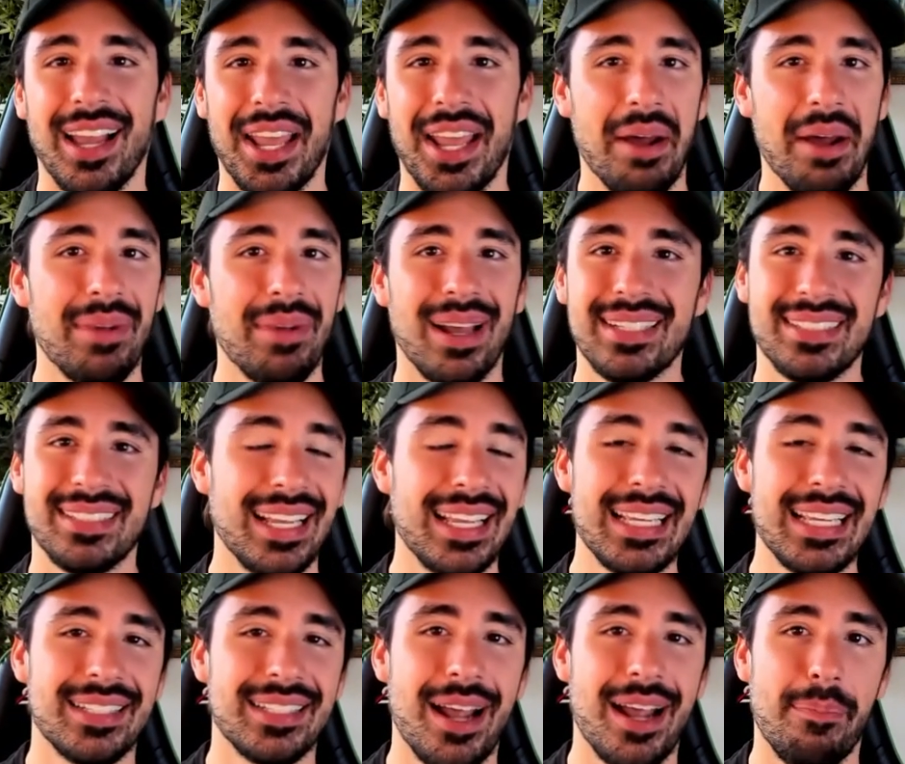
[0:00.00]
And I'm not saying
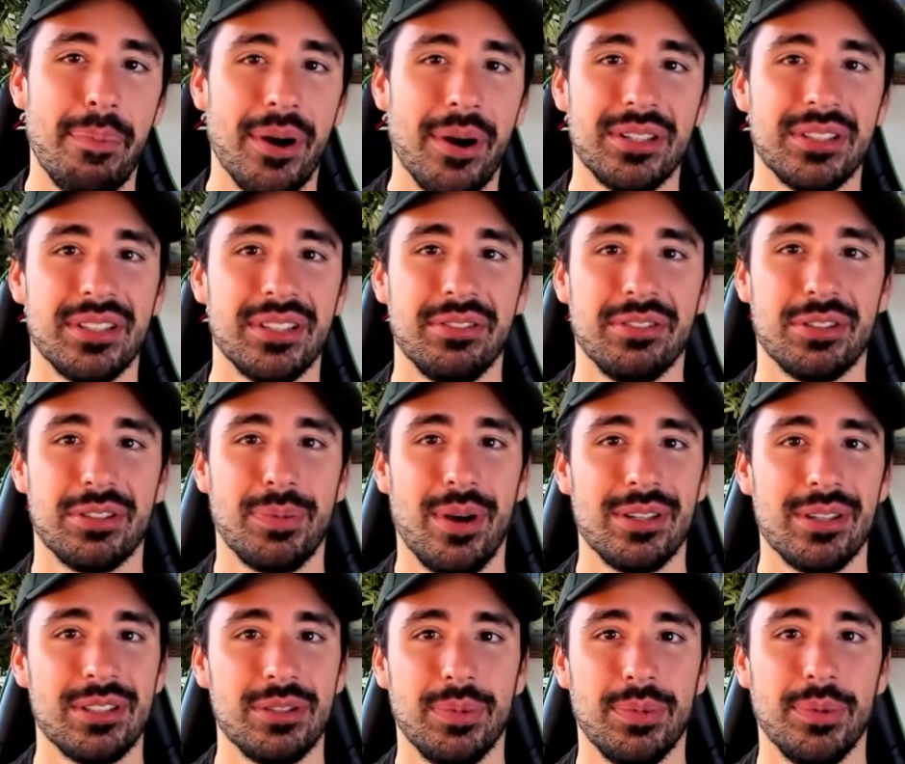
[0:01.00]
he's not partially
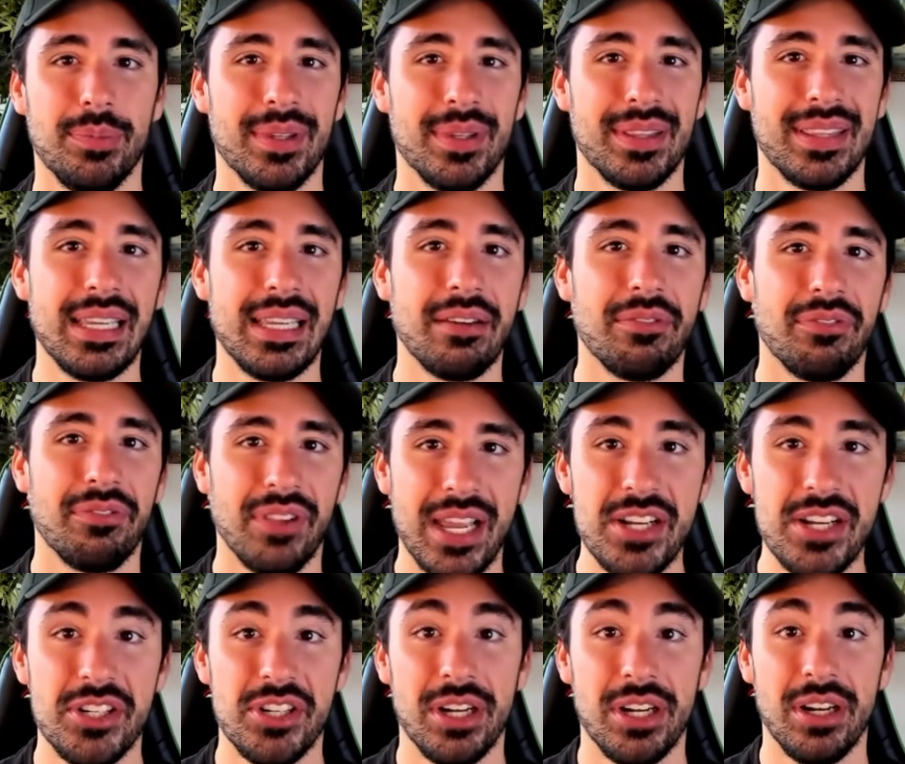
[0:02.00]
responsible, but the
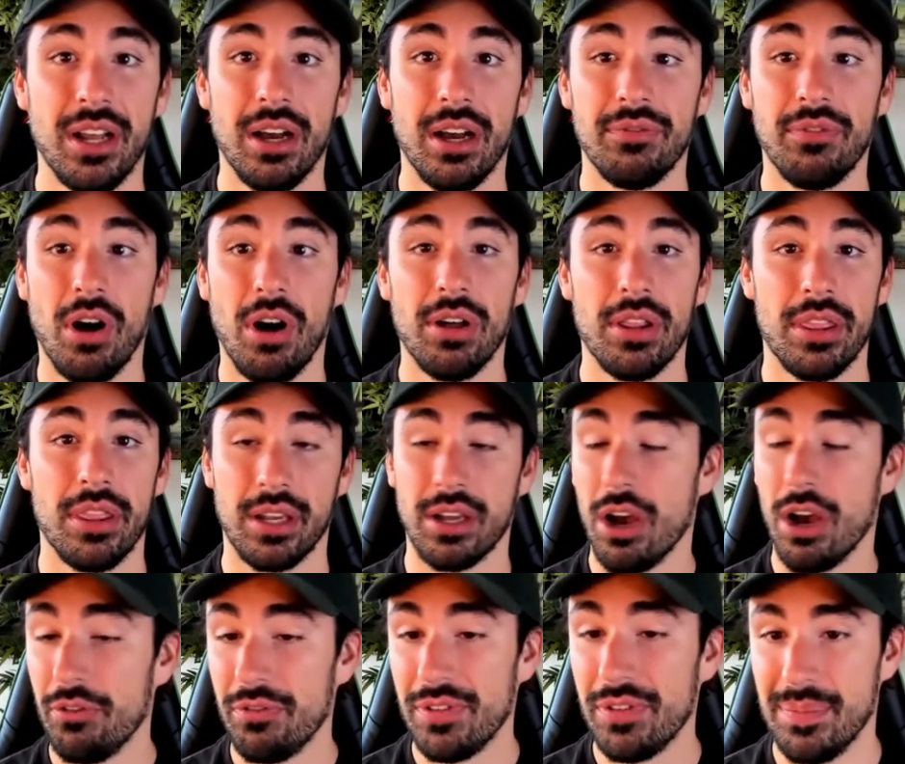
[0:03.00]
inflation of all the
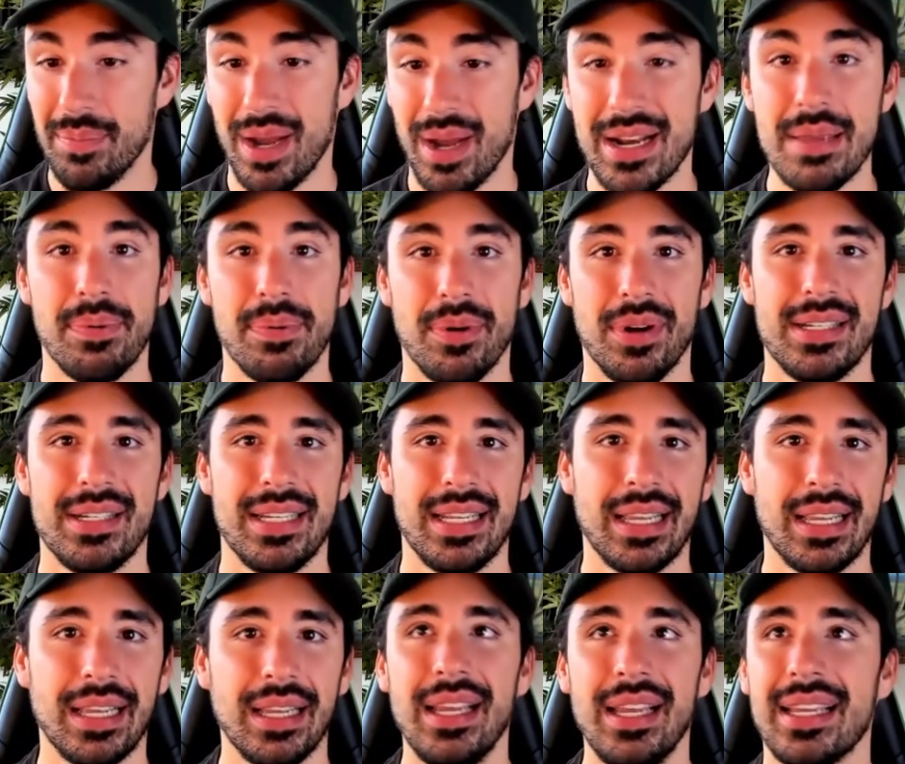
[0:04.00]
COVID money
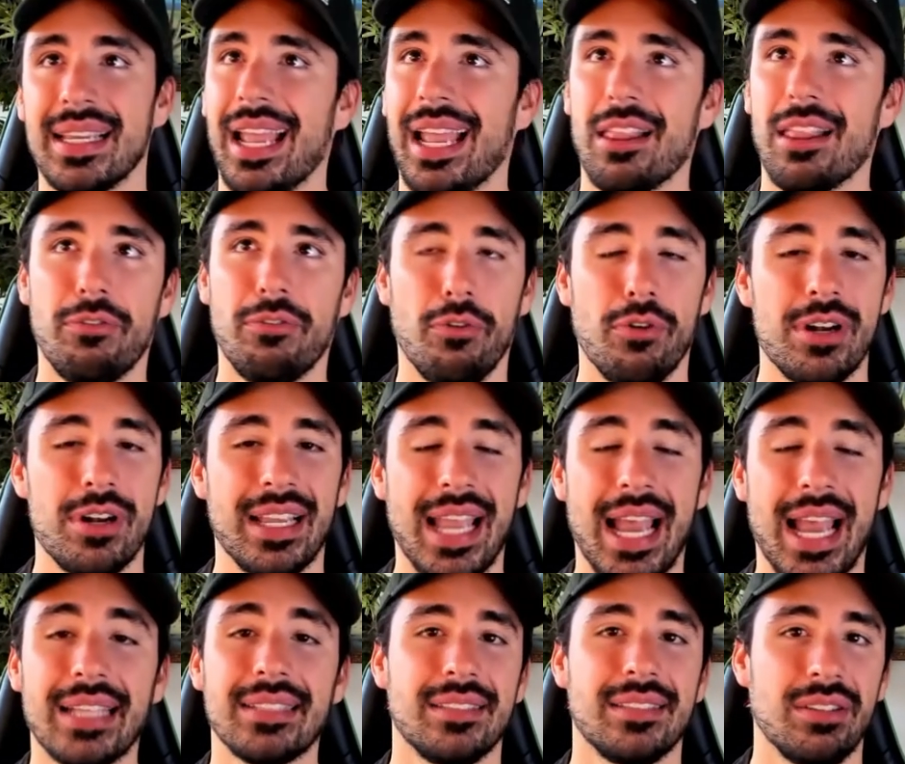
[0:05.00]
printing, California
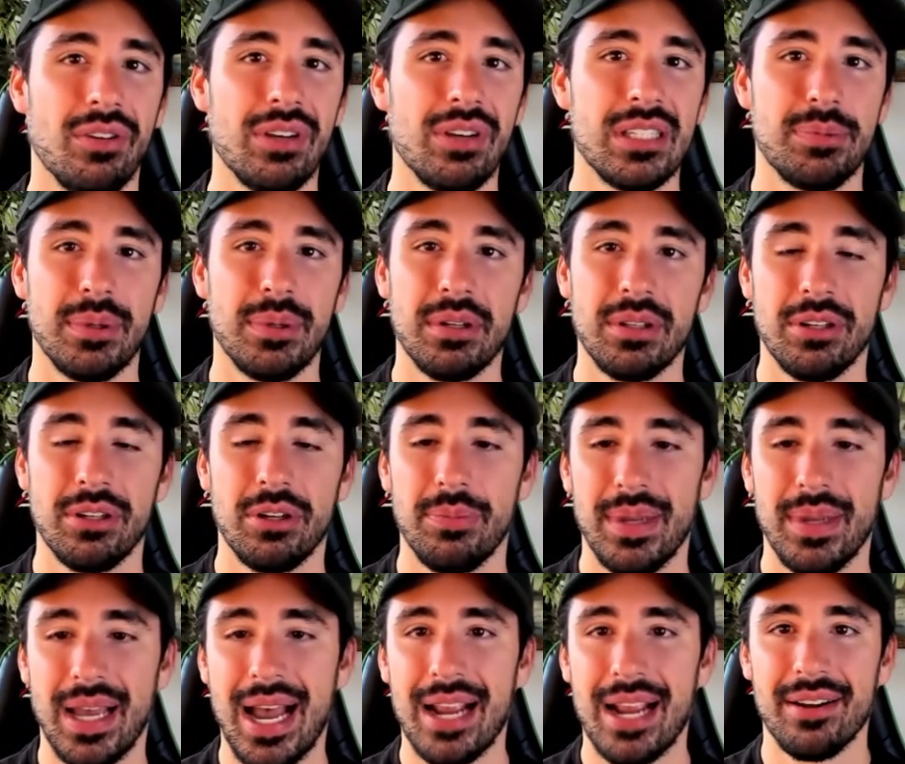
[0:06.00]
gas has always been a little
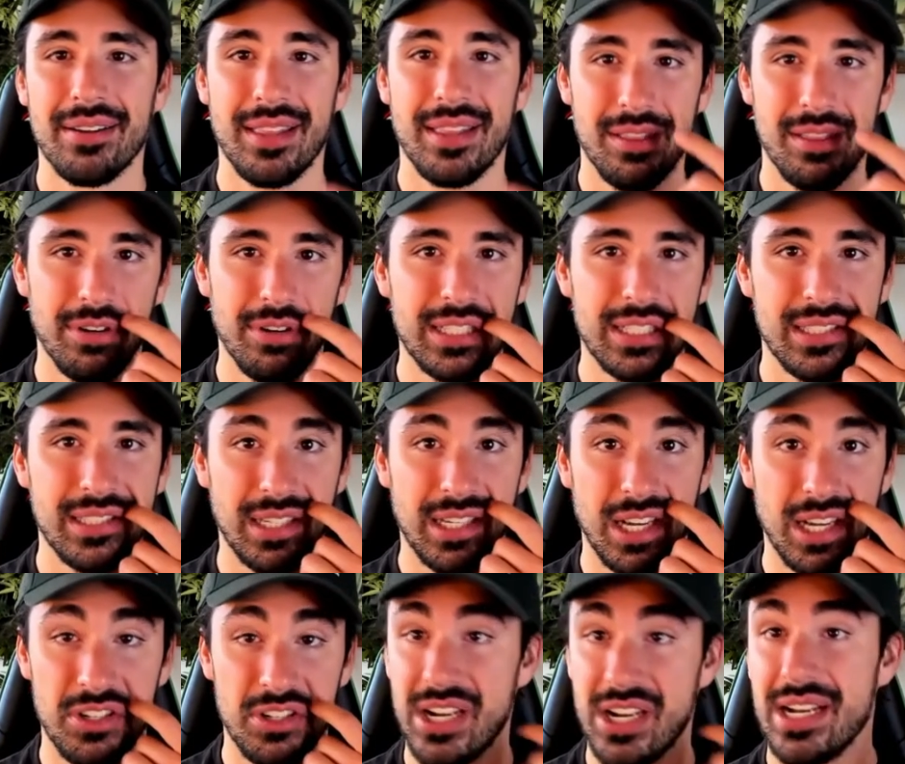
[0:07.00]
bit higher than the rest of
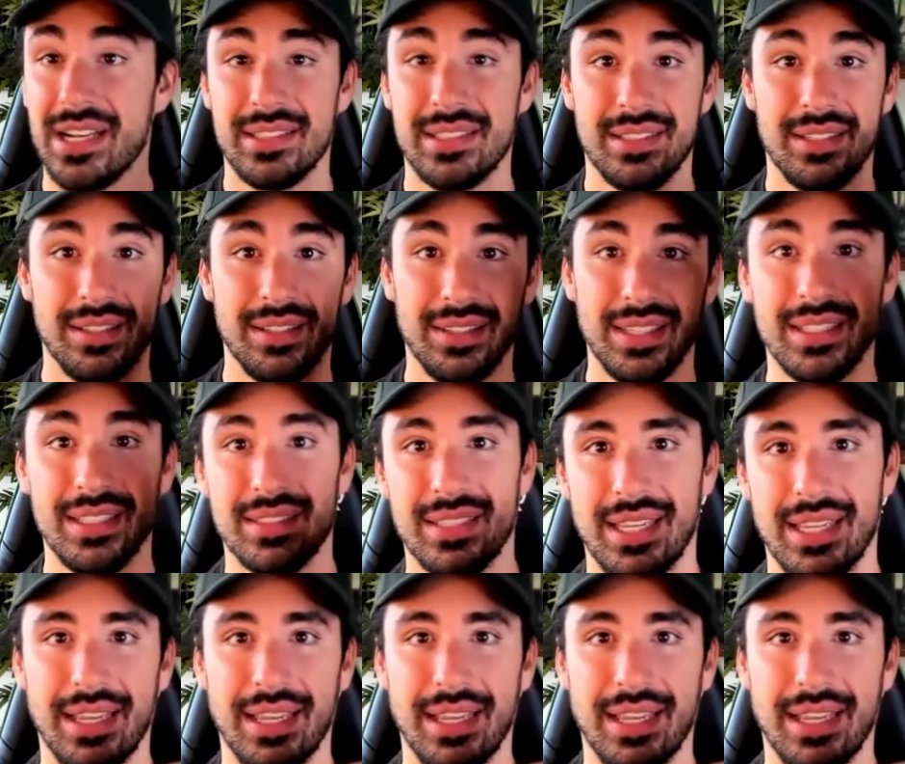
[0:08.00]
the country, and it still is.